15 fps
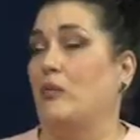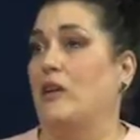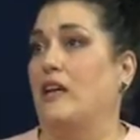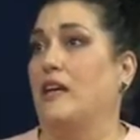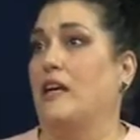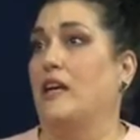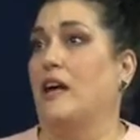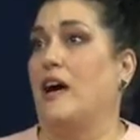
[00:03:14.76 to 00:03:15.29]

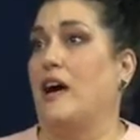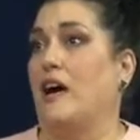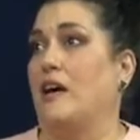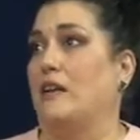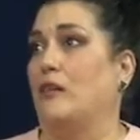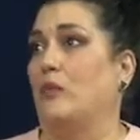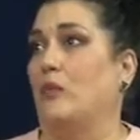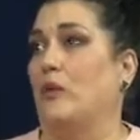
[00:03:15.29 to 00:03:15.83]
we
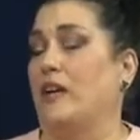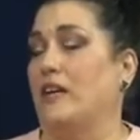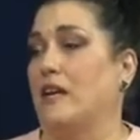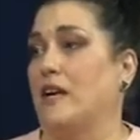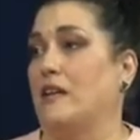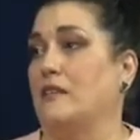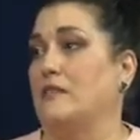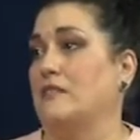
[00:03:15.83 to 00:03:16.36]
had a
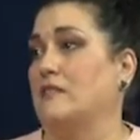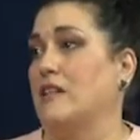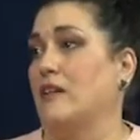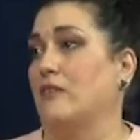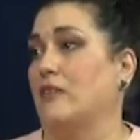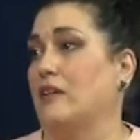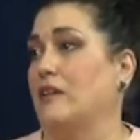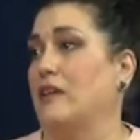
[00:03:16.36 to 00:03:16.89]
weekend,
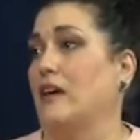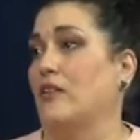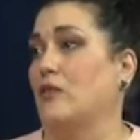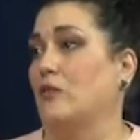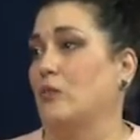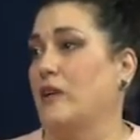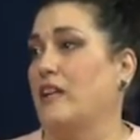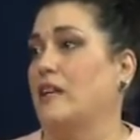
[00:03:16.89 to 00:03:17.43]
every
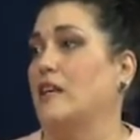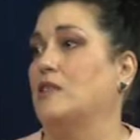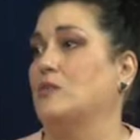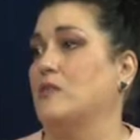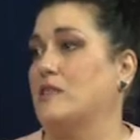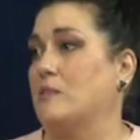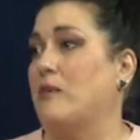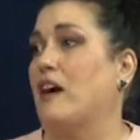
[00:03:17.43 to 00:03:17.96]
other weekend
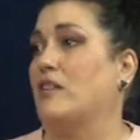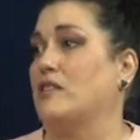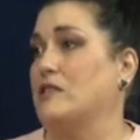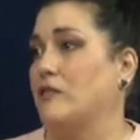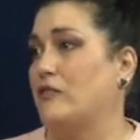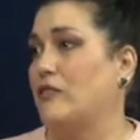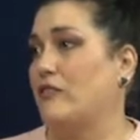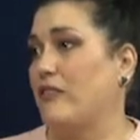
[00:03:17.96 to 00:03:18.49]
was about a
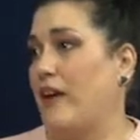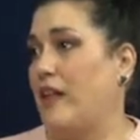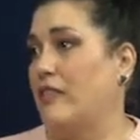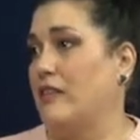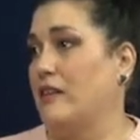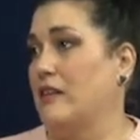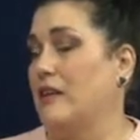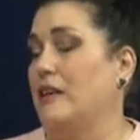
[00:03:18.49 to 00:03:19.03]
different
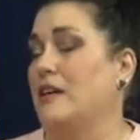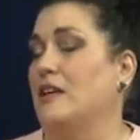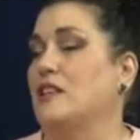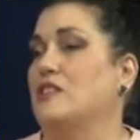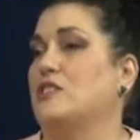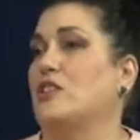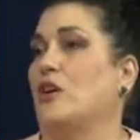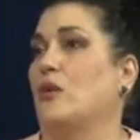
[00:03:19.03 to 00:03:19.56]
faith.
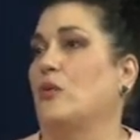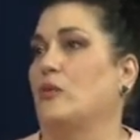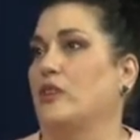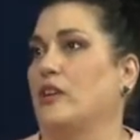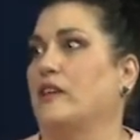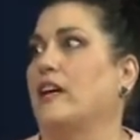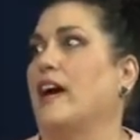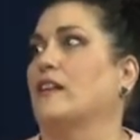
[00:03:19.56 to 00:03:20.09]
So
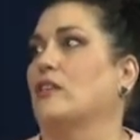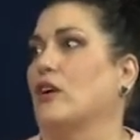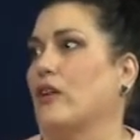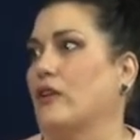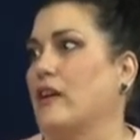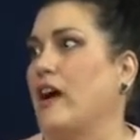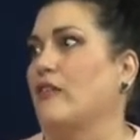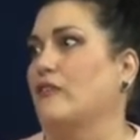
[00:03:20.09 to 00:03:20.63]
you can't
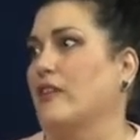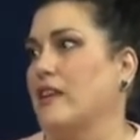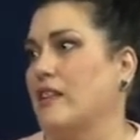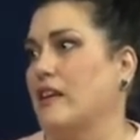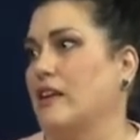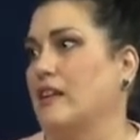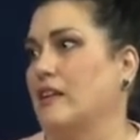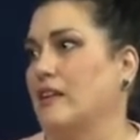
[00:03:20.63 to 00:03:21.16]
learn
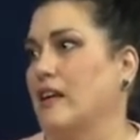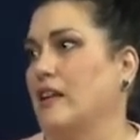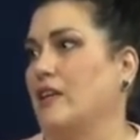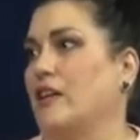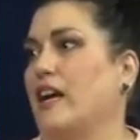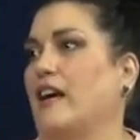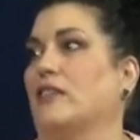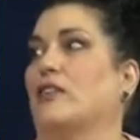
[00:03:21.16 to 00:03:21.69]
everything and
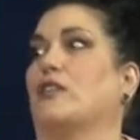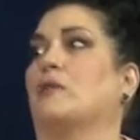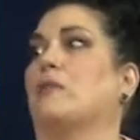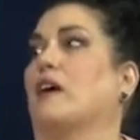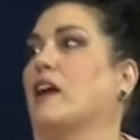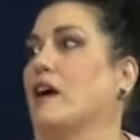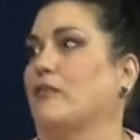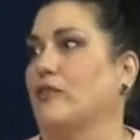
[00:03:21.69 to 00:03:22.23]
you can't learn
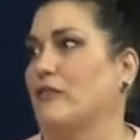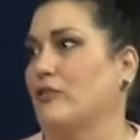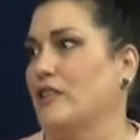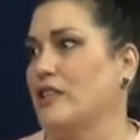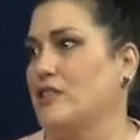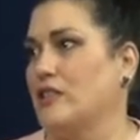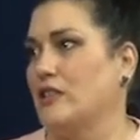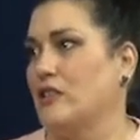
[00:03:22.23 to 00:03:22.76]
about every
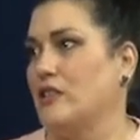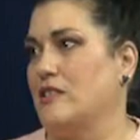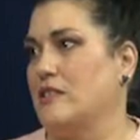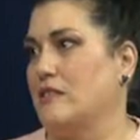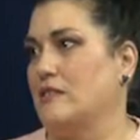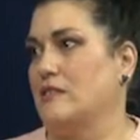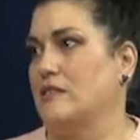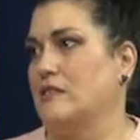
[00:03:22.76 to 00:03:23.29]
religion because
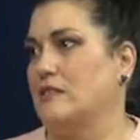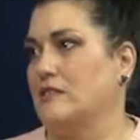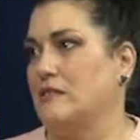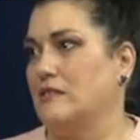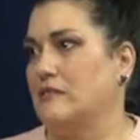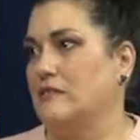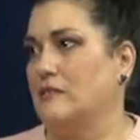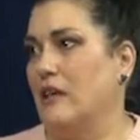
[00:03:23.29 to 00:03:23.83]
there's
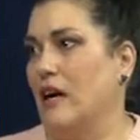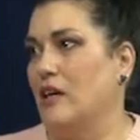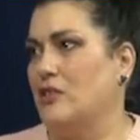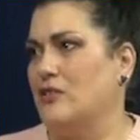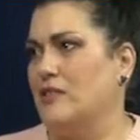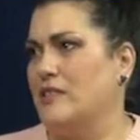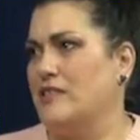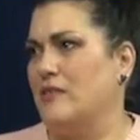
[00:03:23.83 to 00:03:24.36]

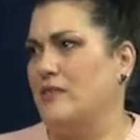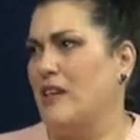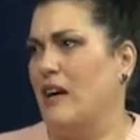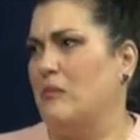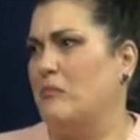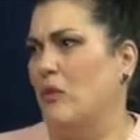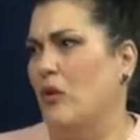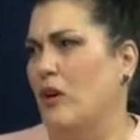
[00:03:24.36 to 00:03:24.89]
hundreds, if
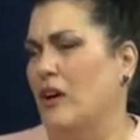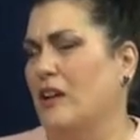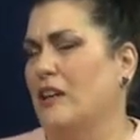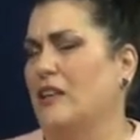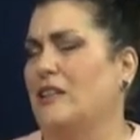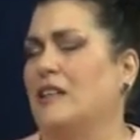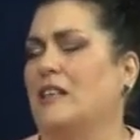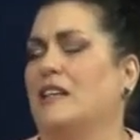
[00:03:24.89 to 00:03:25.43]
not more.
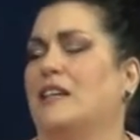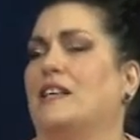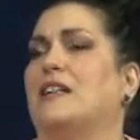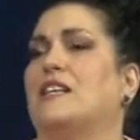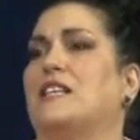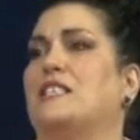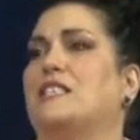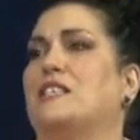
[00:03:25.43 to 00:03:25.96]

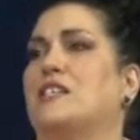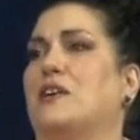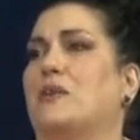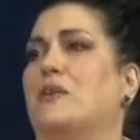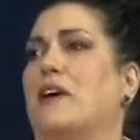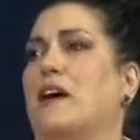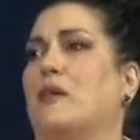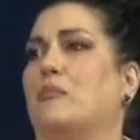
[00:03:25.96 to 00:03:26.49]

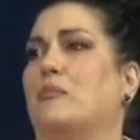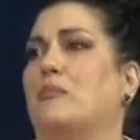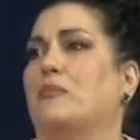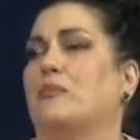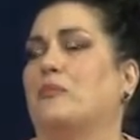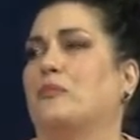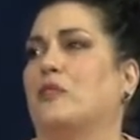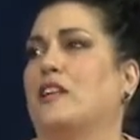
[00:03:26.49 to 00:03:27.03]
So
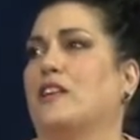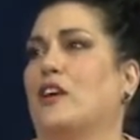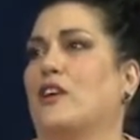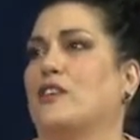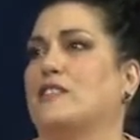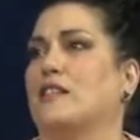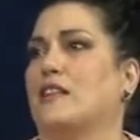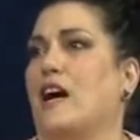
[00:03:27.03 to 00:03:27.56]
we
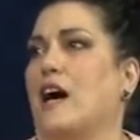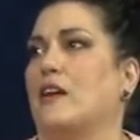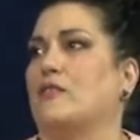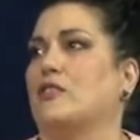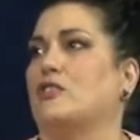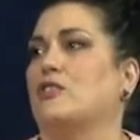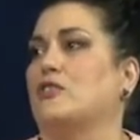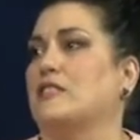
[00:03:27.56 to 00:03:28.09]
learned a lot
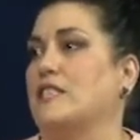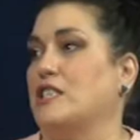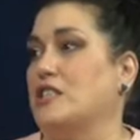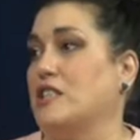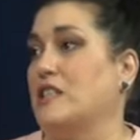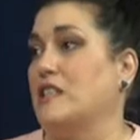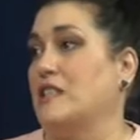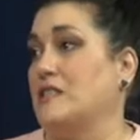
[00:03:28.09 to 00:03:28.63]
of the
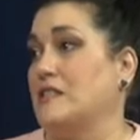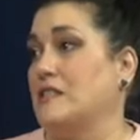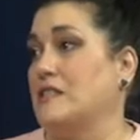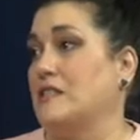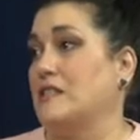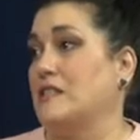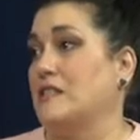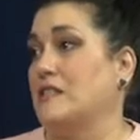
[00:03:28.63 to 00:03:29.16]

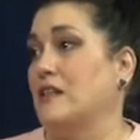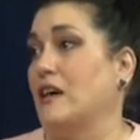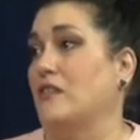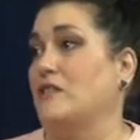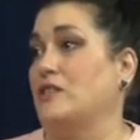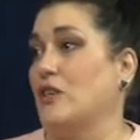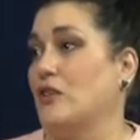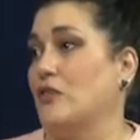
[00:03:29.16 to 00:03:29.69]
traditions
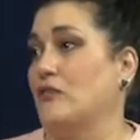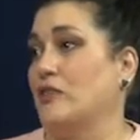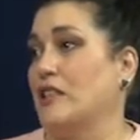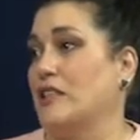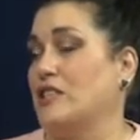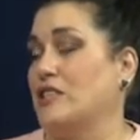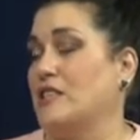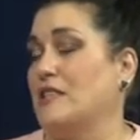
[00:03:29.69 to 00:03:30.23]
of certain
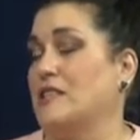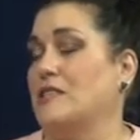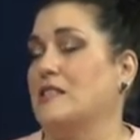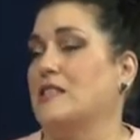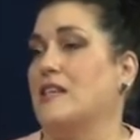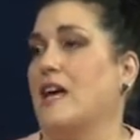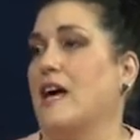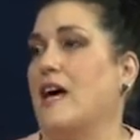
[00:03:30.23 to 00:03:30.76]

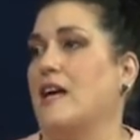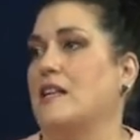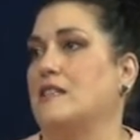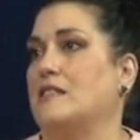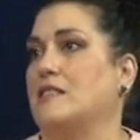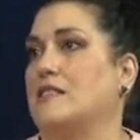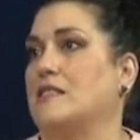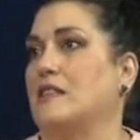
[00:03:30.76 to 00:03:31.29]
religions,
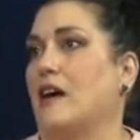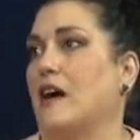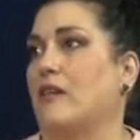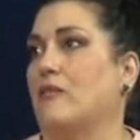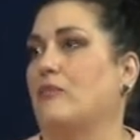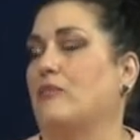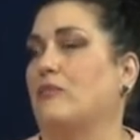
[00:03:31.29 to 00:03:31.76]
and I,